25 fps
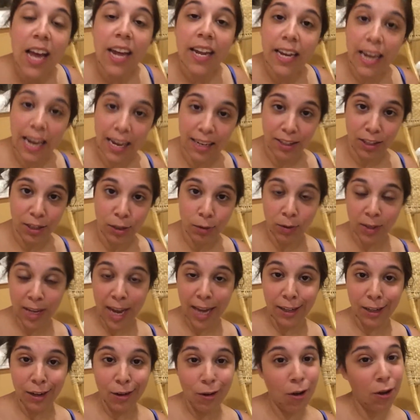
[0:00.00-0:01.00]
Yes, she was
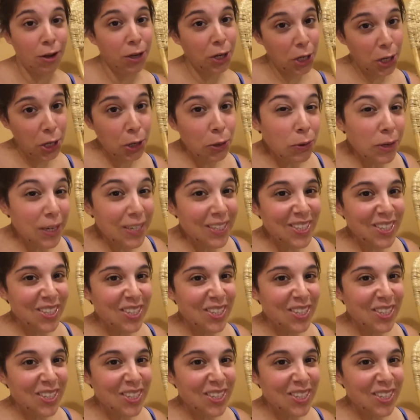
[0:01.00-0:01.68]
acting all cute and